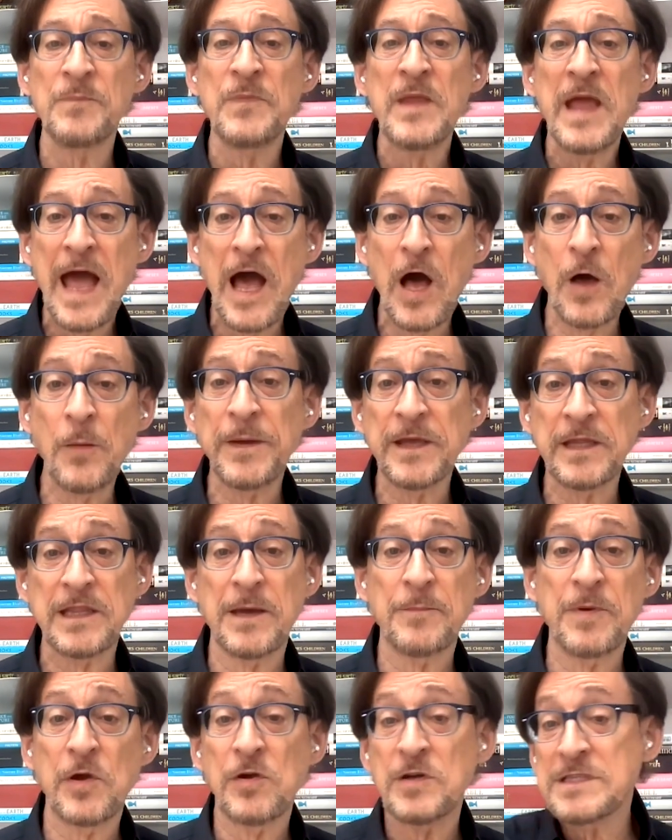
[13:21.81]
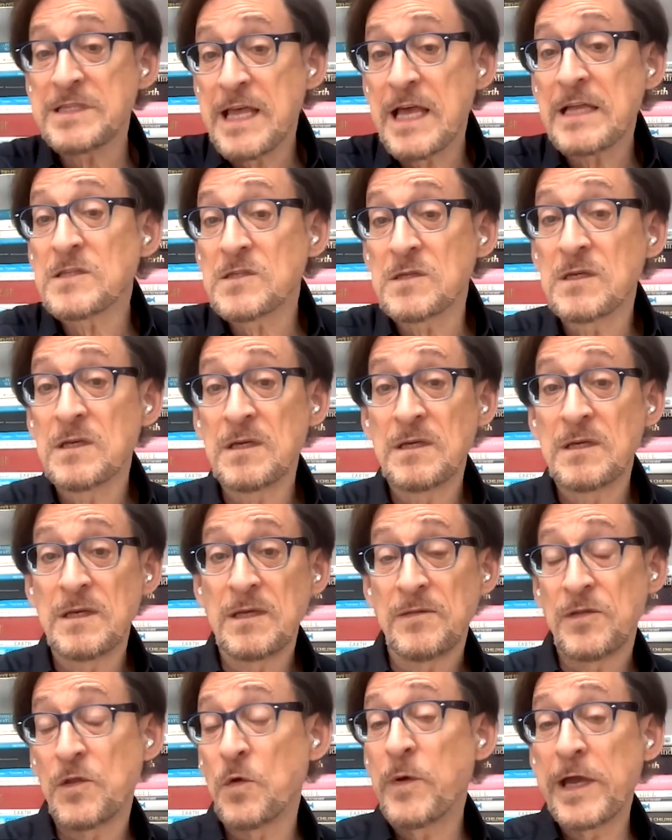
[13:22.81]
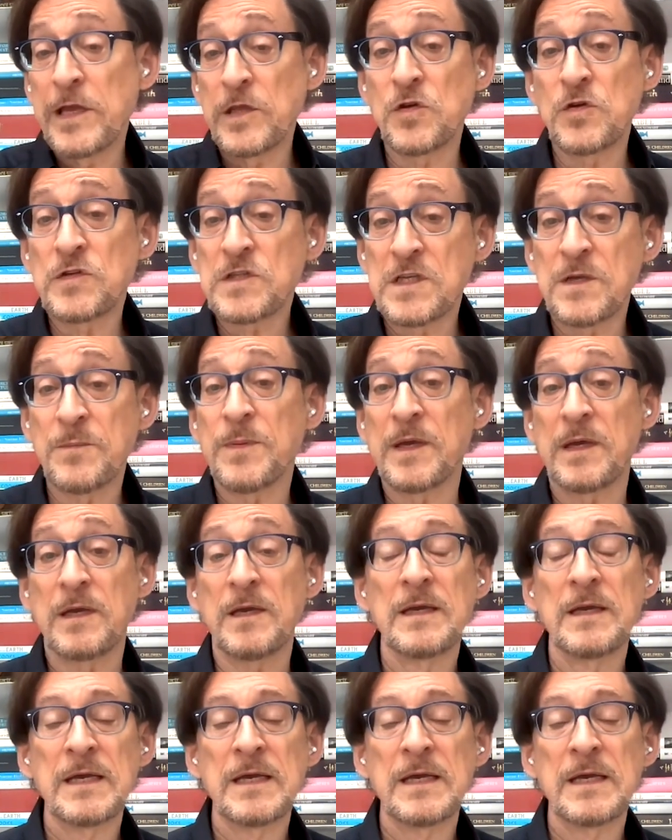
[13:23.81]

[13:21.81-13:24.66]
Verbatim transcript: helping them, because that's the way it used to be.